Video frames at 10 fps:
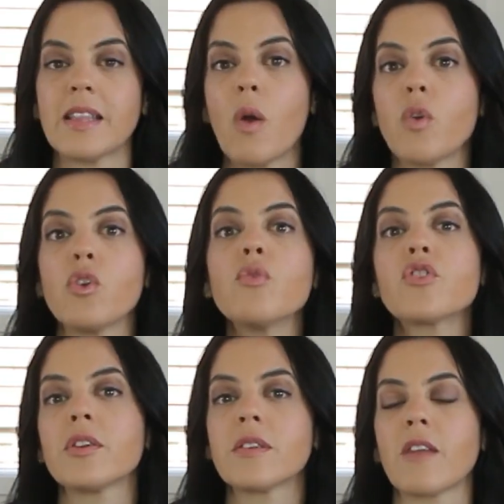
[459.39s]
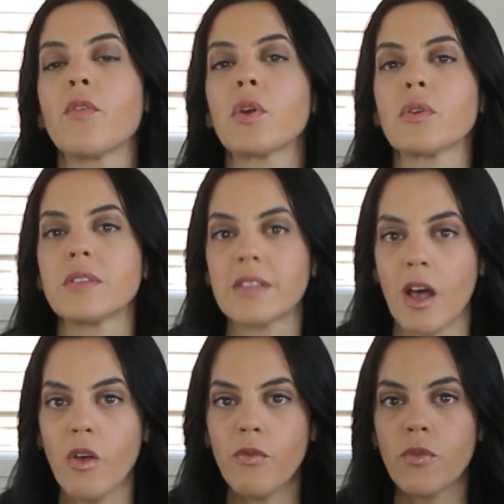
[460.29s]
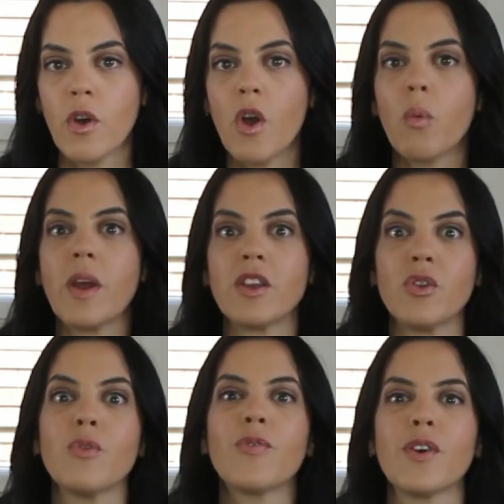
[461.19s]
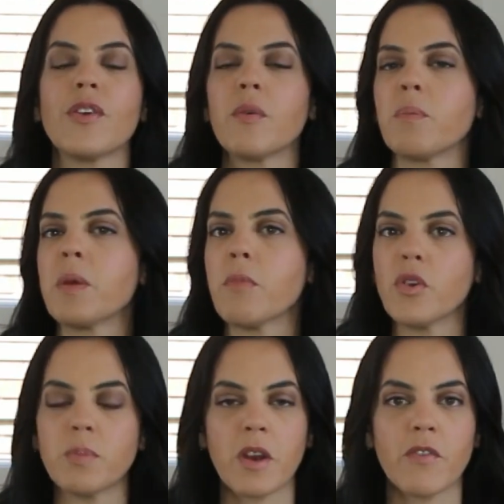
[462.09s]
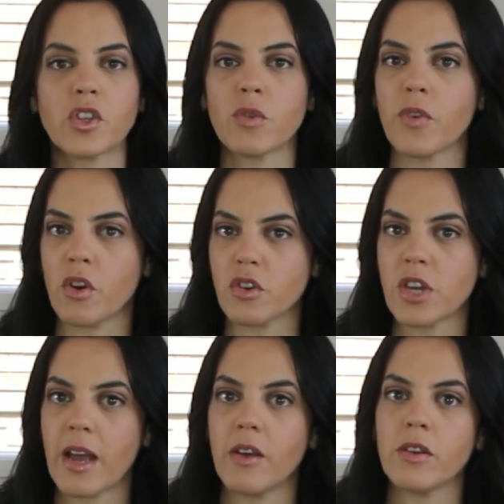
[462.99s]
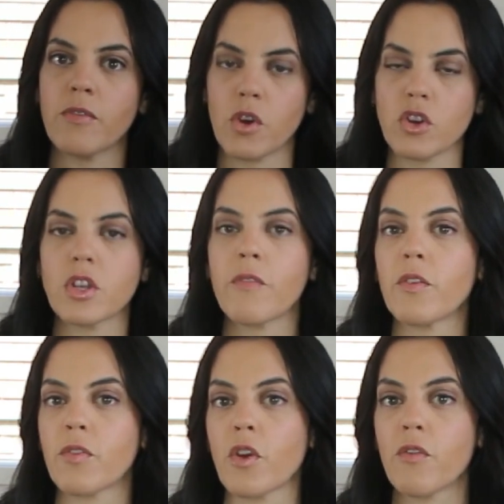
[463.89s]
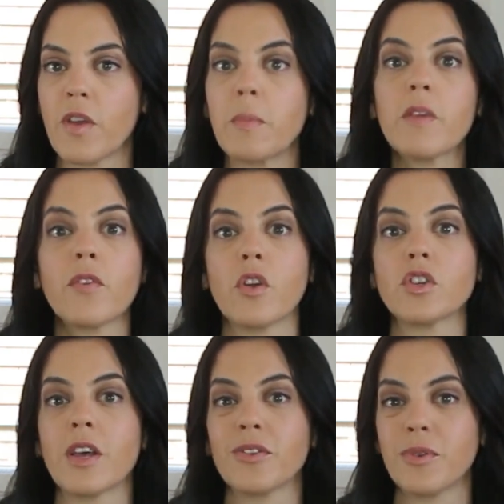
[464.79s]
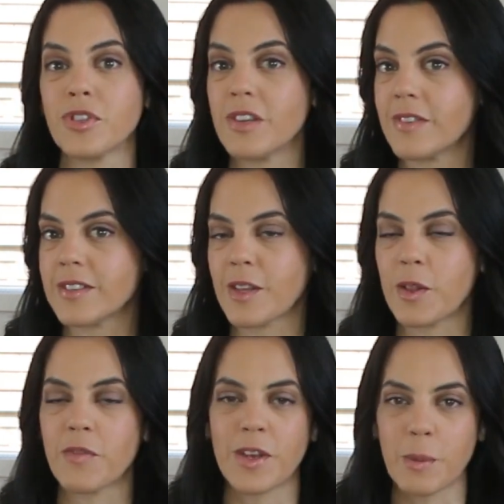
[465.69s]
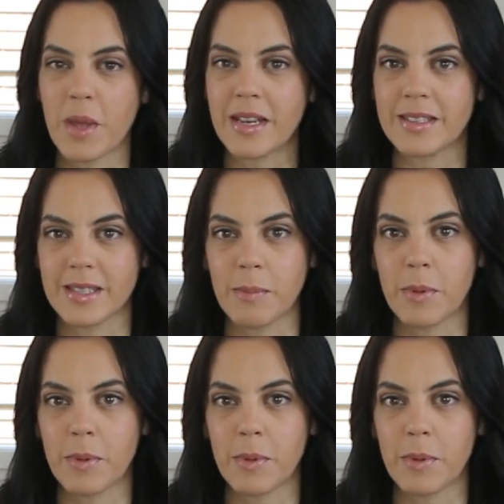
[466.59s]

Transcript: that you should decide for yourself when you feel it would be most beneficial for your child, for yourself, and for your family, for your child to achieve the skill of independent sleep.